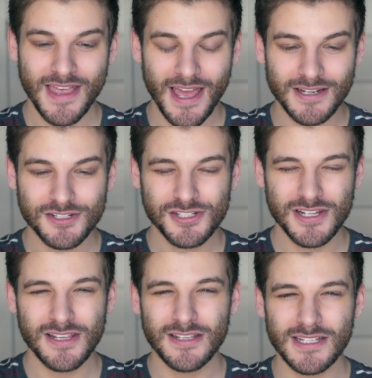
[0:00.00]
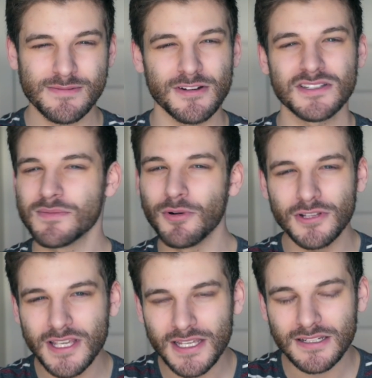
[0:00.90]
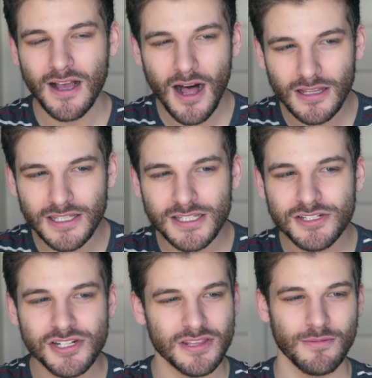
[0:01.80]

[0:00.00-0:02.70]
that she experienced bullying in college.